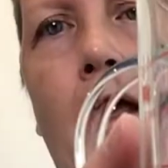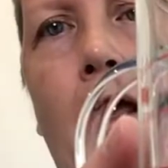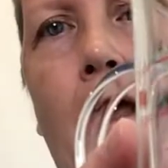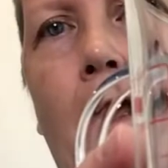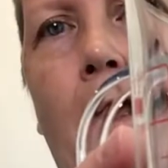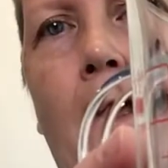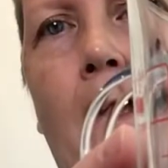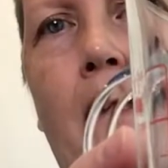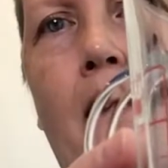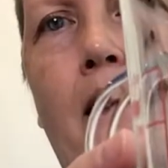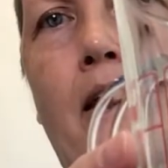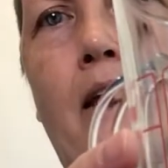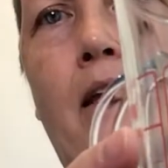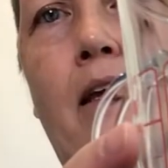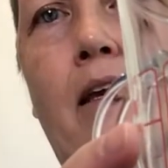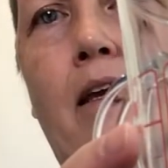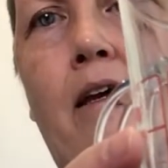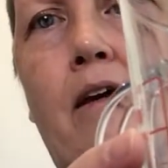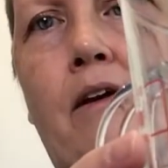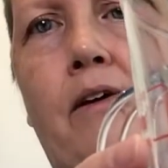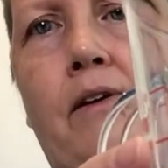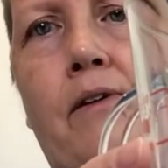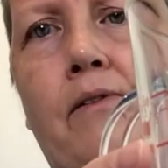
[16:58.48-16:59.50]
And
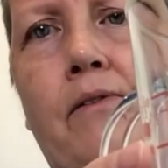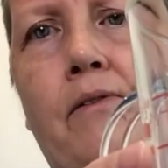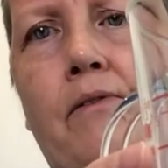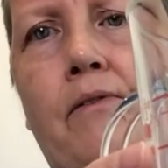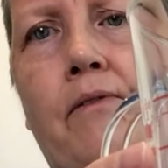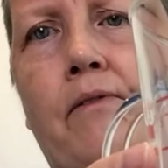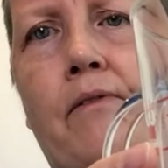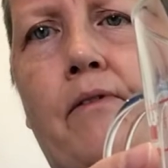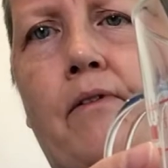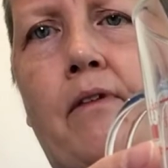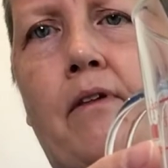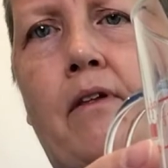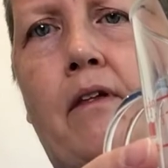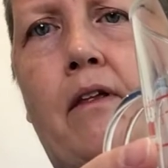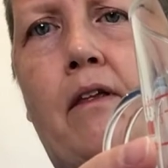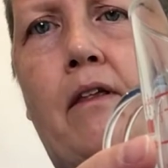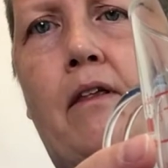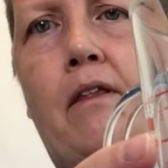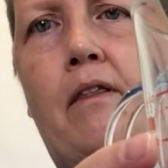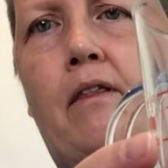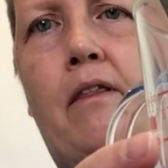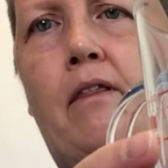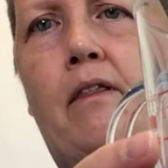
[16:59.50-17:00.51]
here
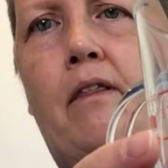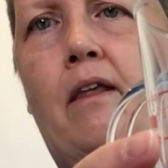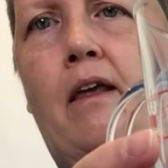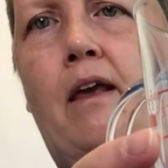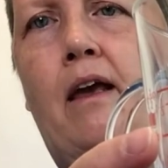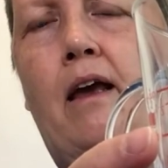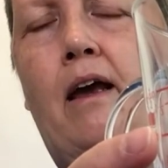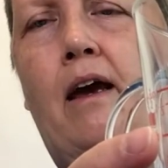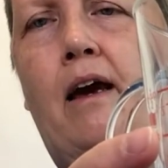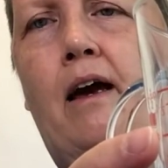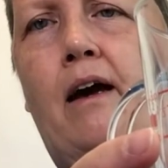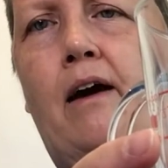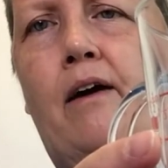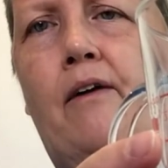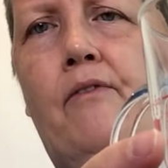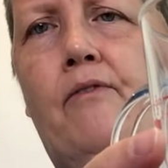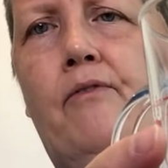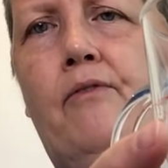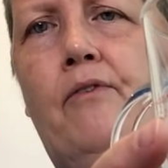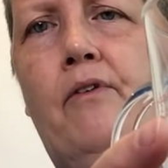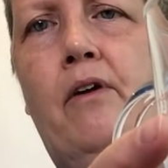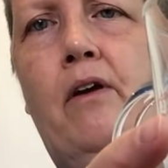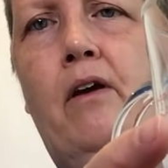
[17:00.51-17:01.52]
they have,
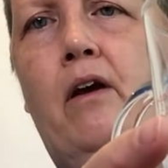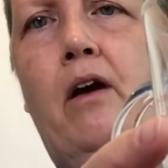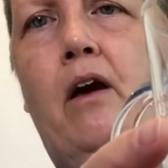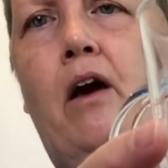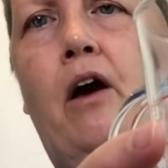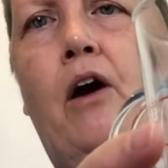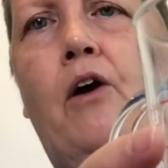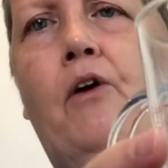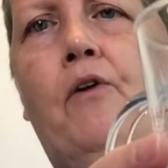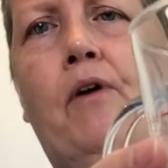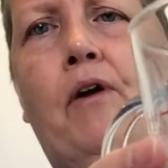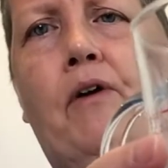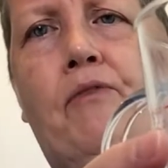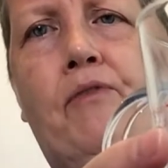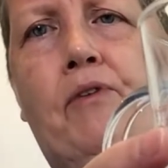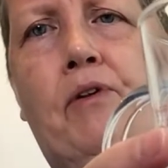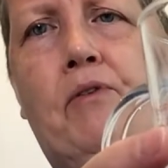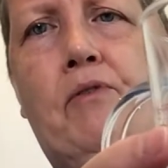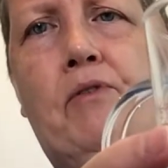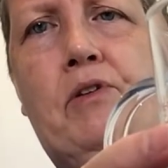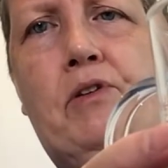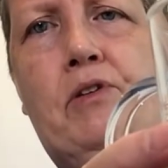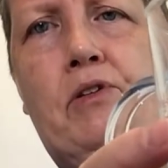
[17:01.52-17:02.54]
oh, if
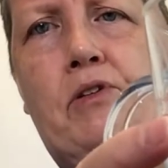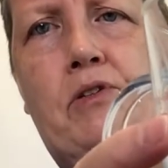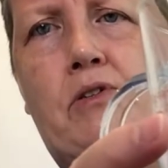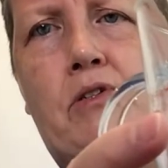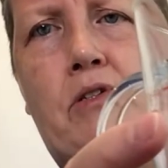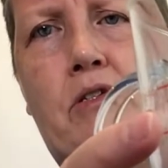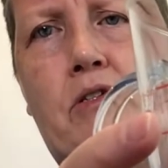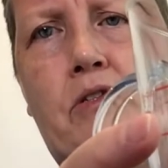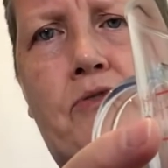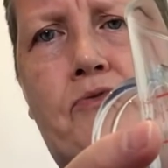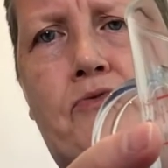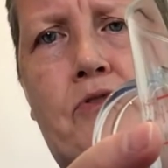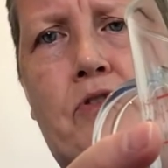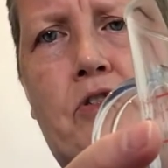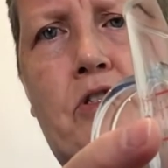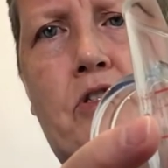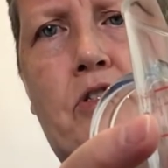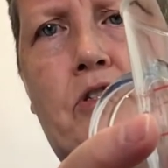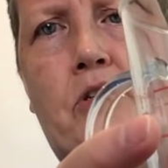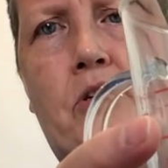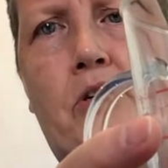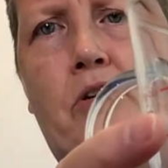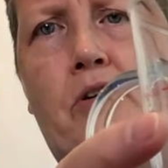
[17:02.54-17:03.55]
you were to use this for
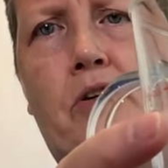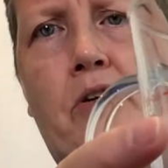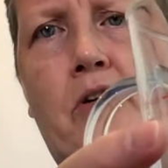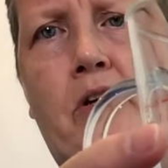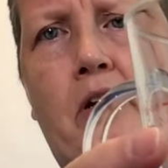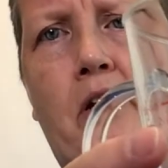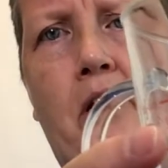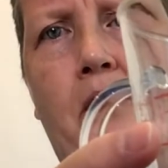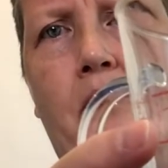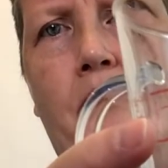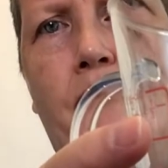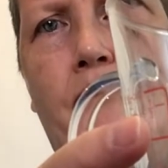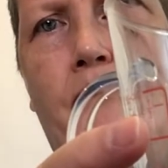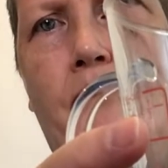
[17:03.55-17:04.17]
sugar and